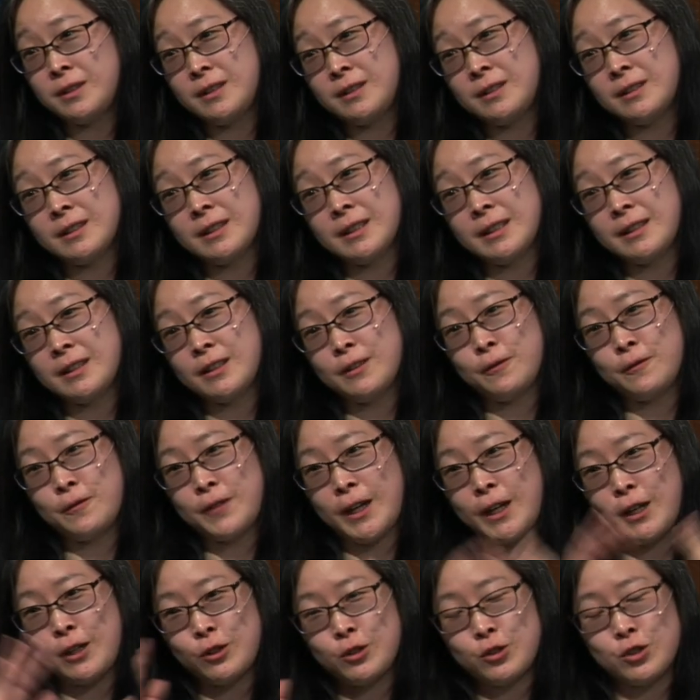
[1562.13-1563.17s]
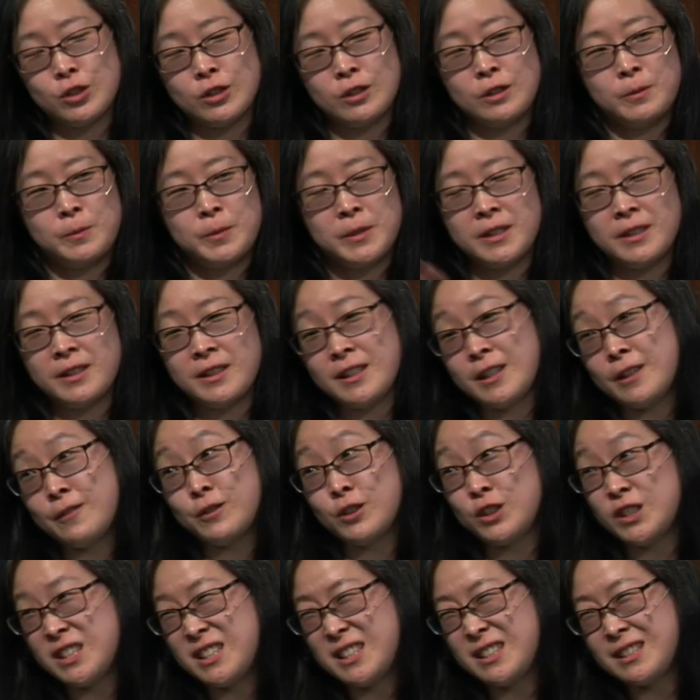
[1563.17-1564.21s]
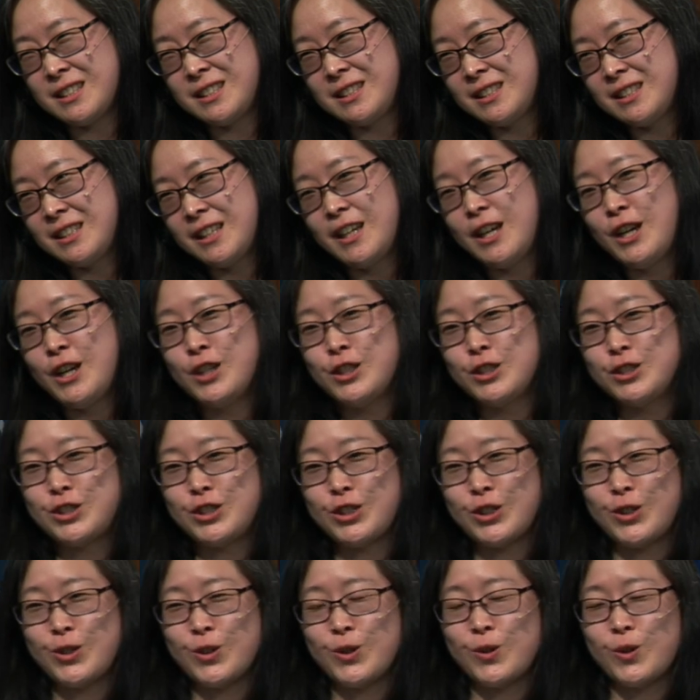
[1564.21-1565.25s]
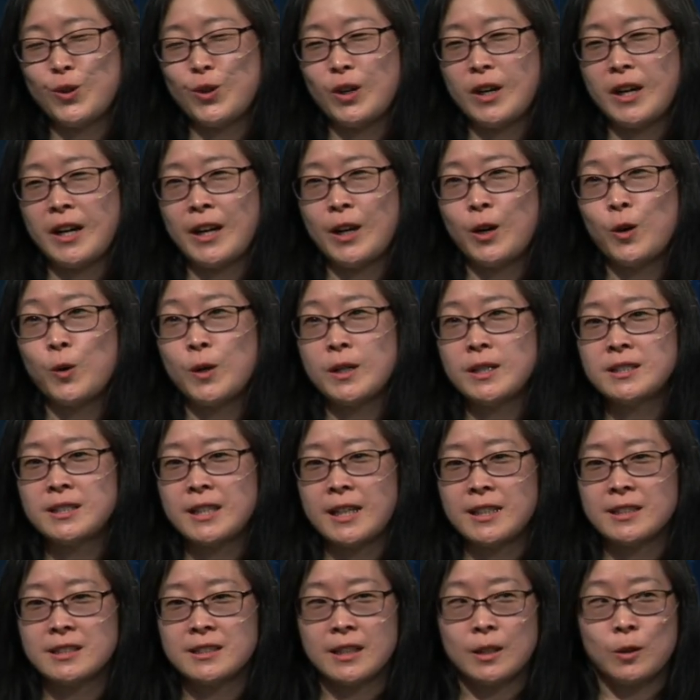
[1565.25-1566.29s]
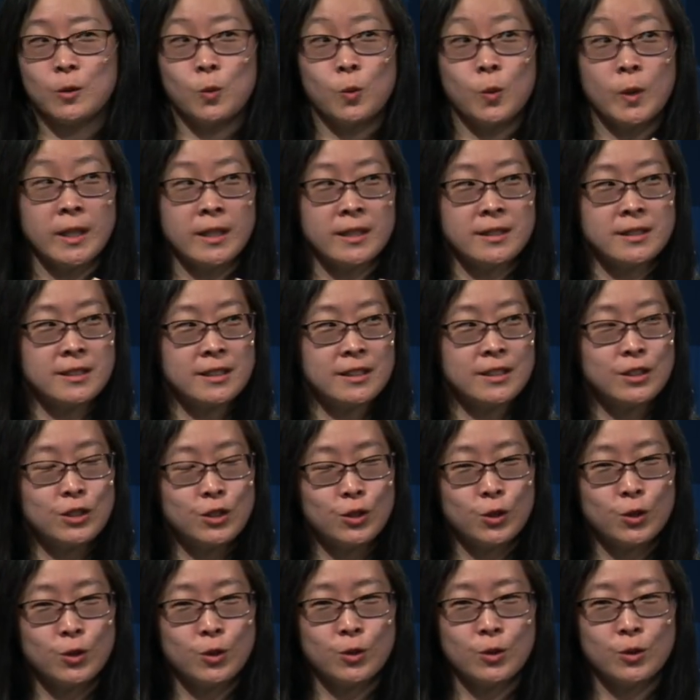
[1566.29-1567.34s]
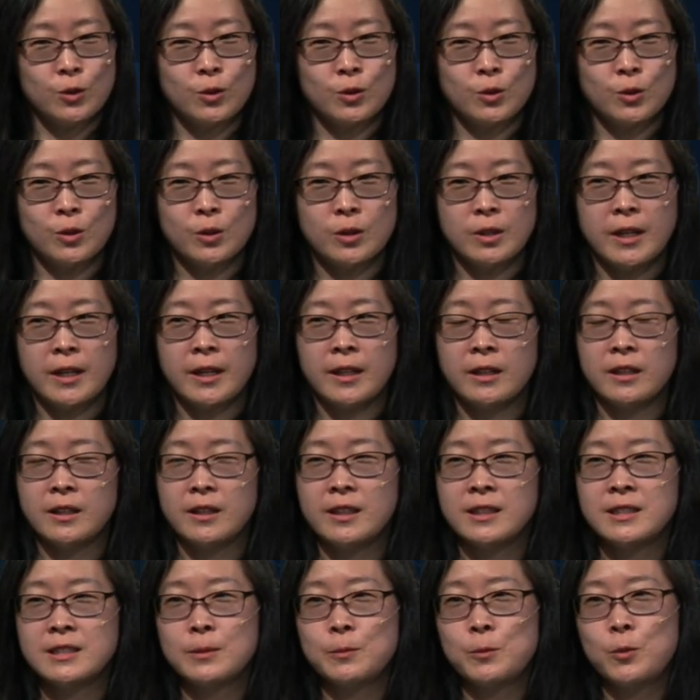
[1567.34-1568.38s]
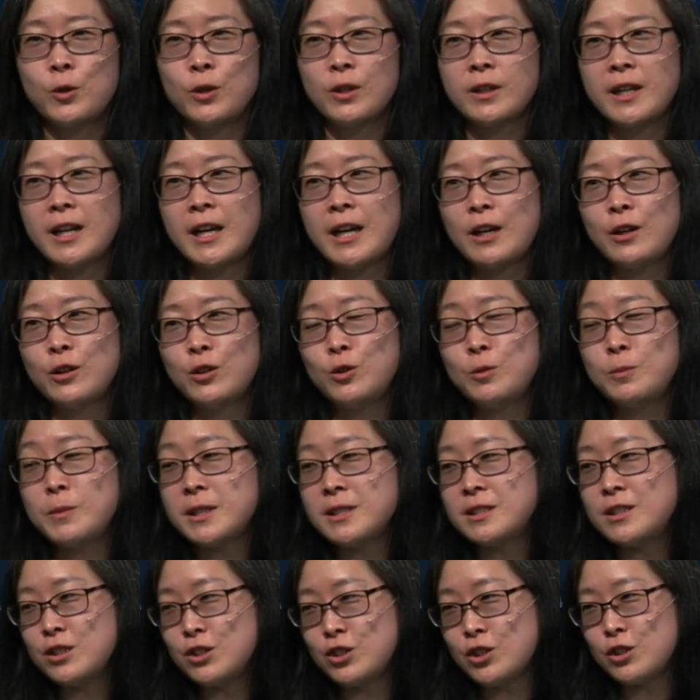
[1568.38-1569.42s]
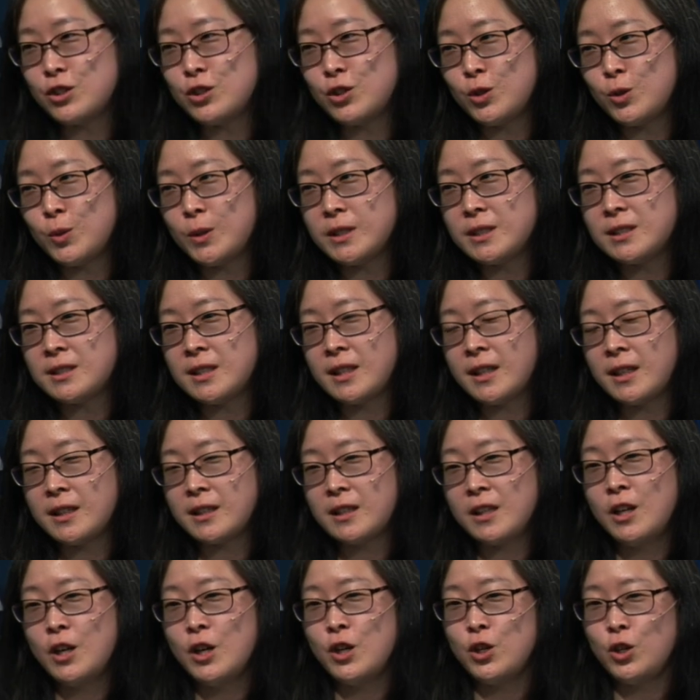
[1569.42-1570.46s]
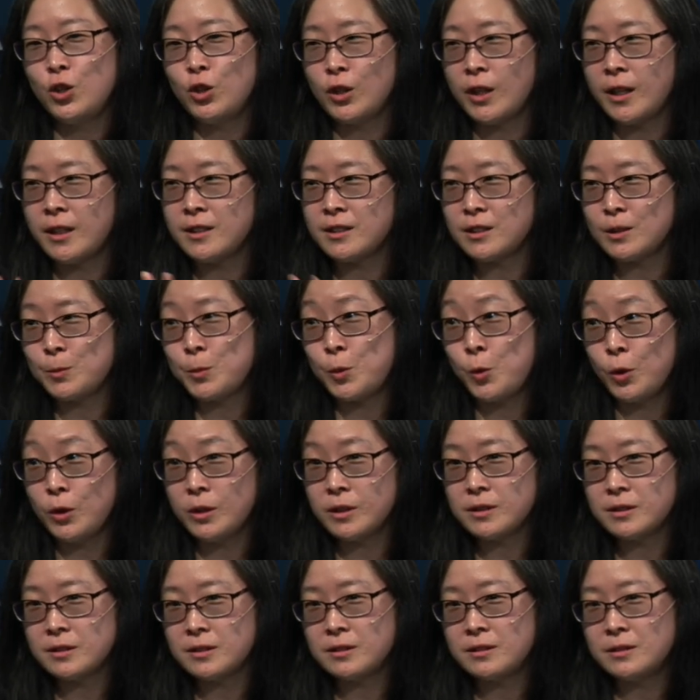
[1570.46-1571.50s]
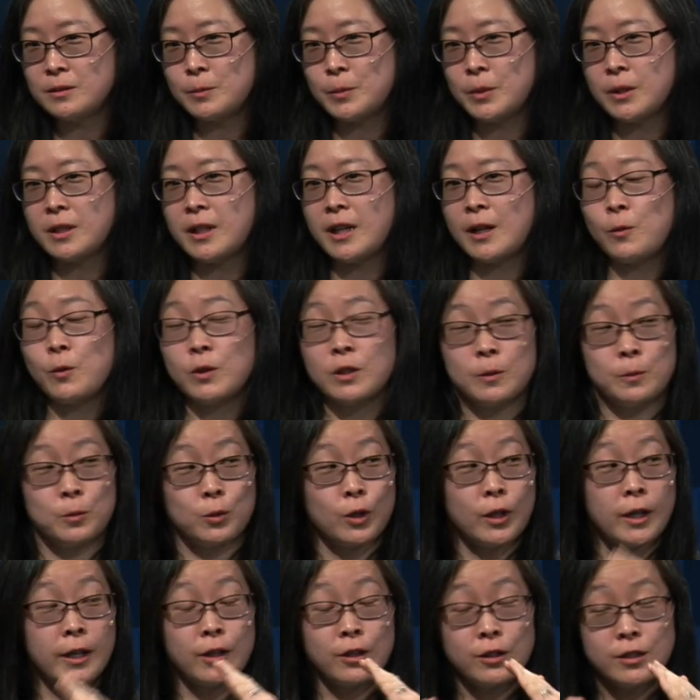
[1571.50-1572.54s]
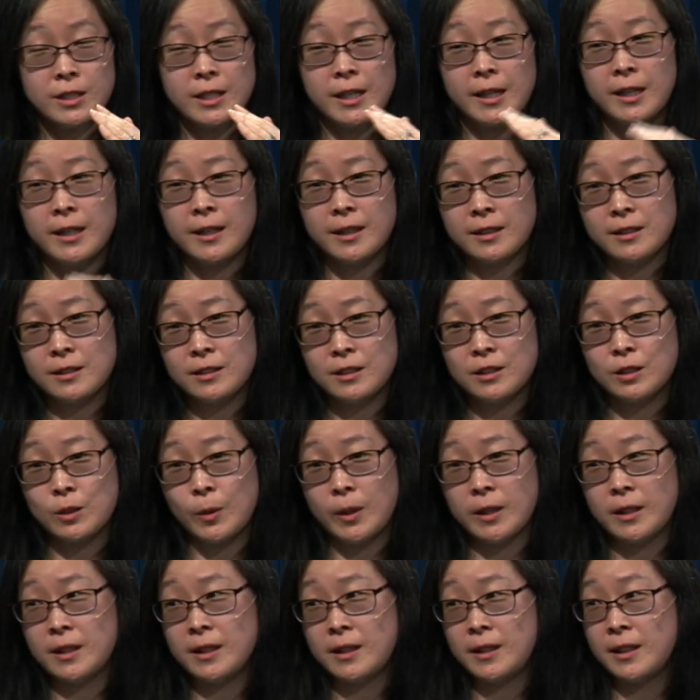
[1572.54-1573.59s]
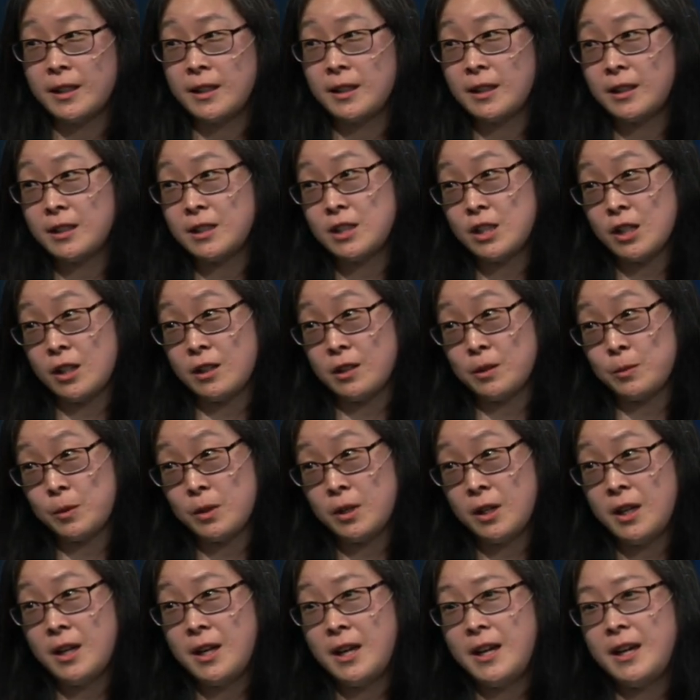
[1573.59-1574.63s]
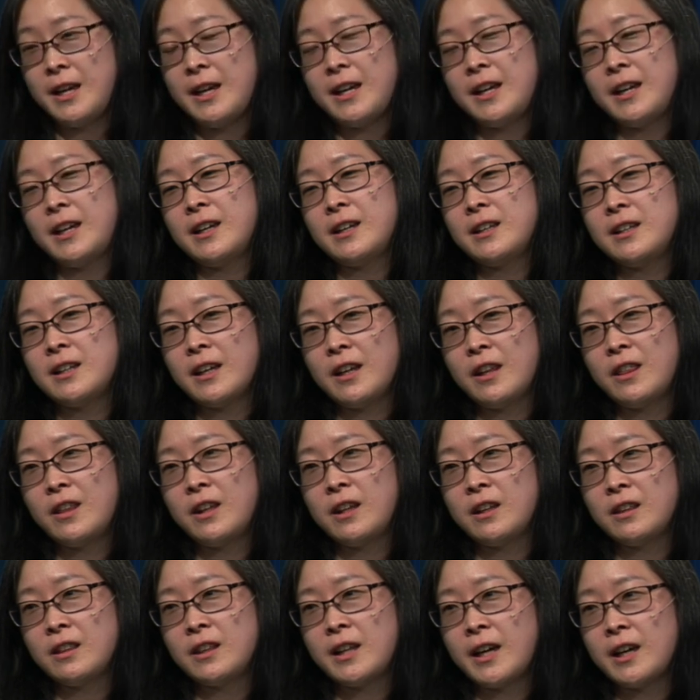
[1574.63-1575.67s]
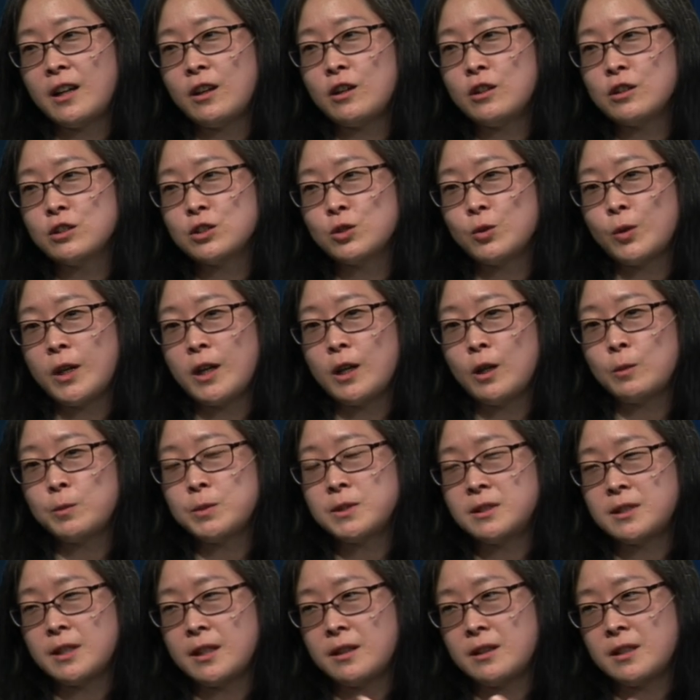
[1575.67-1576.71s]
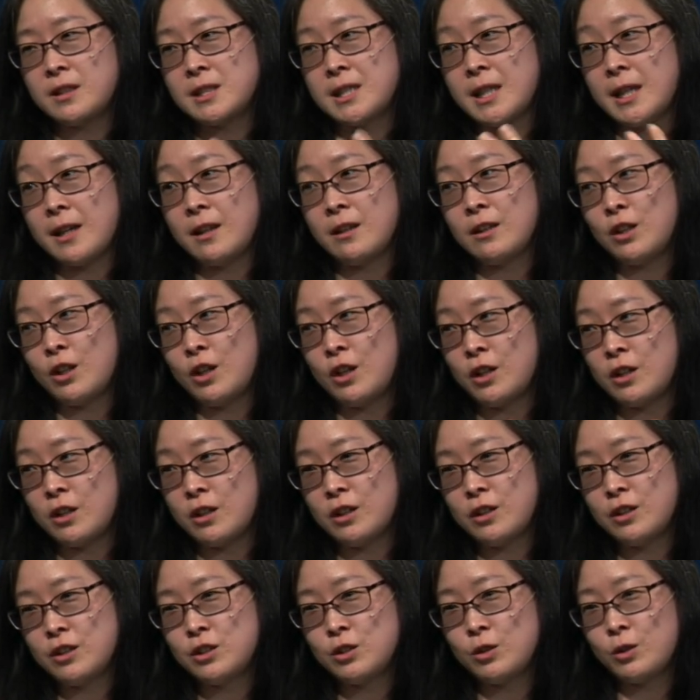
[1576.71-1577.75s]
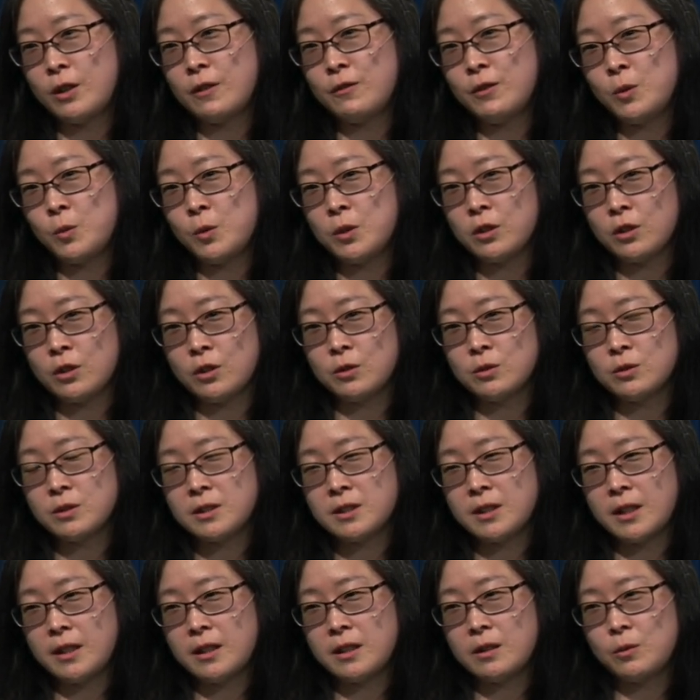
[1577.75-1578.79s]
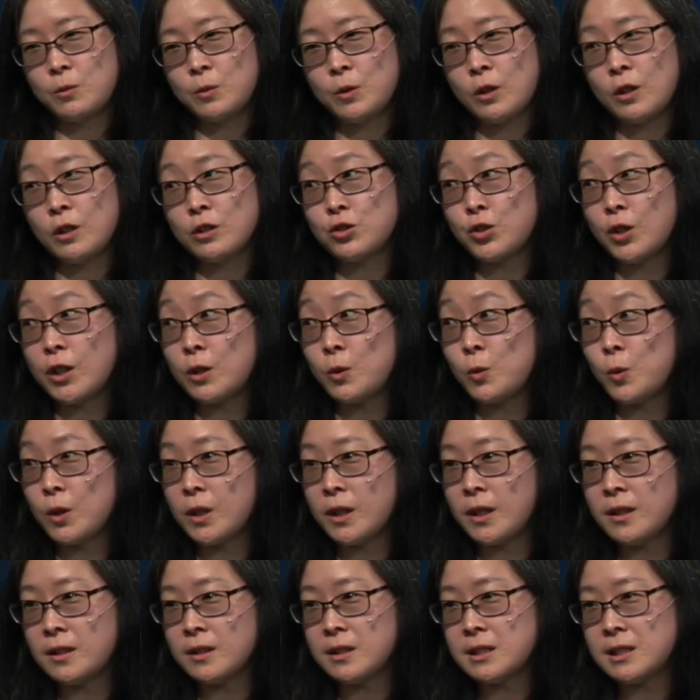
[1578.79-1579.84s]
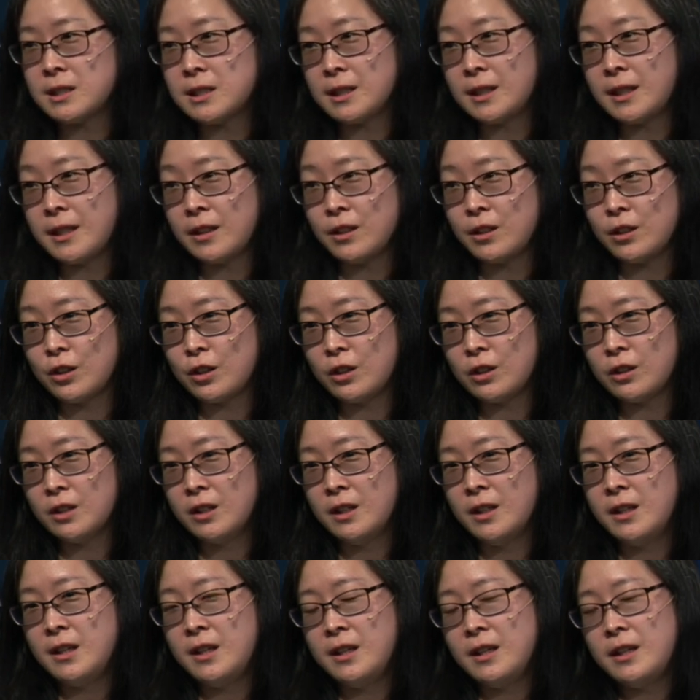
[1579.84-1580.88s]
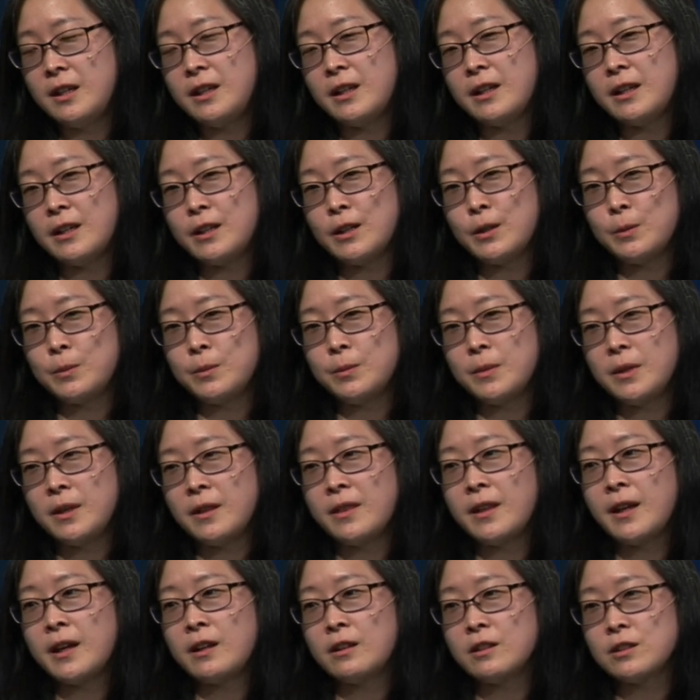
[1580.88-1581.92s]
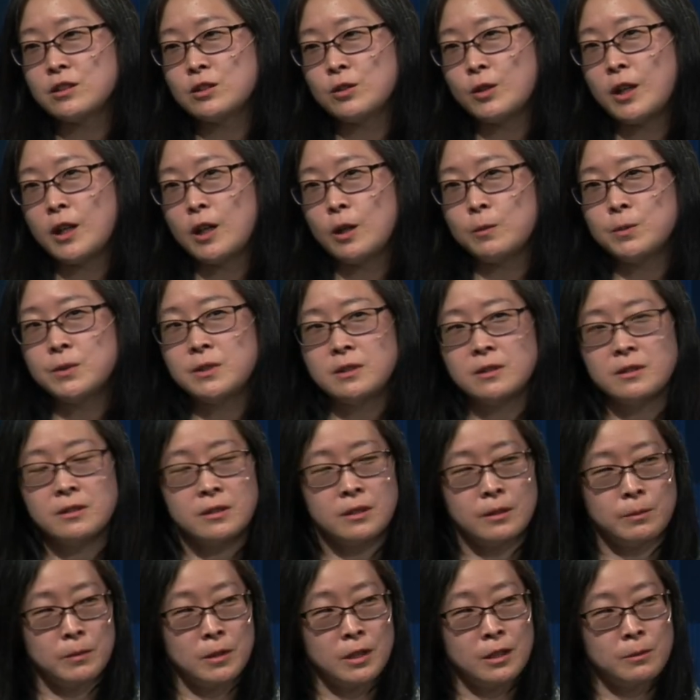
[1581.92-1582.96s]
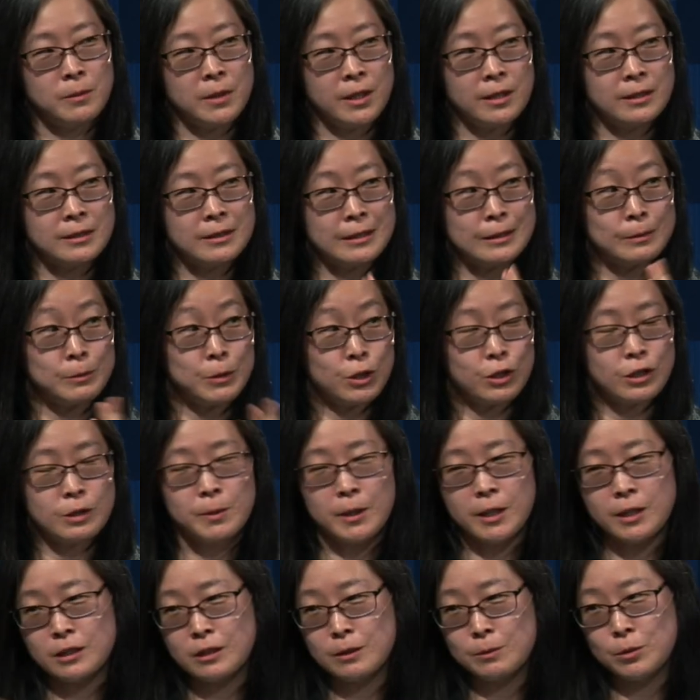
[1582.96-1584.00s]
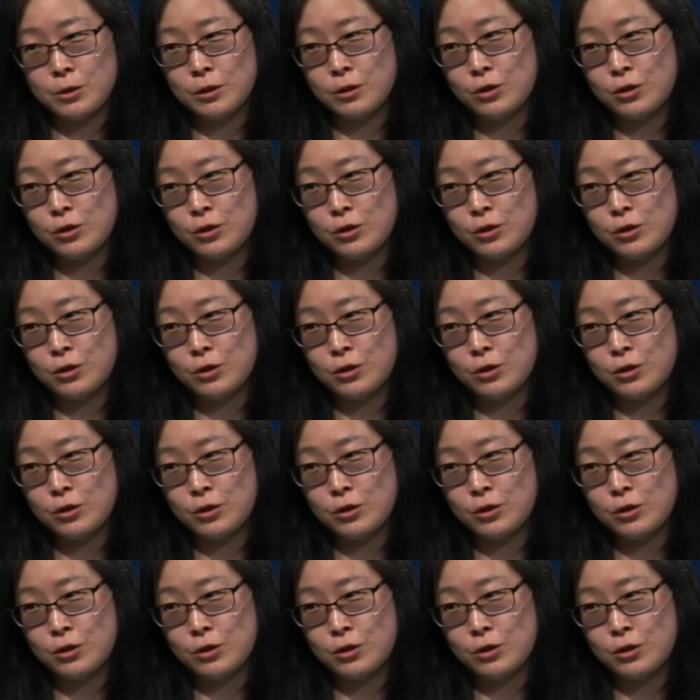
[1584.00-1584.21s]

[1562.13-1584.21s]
and like a fire drill, but it never is. So I always ask, like, when is this due? And it's important how you message it too. It's not, you're not as important, but I want to prioritize so I can get it done. And I think that also helps set the dialogue, so everyone knows that we're all trying to work on this together. And that also helps to minimize as much as possible the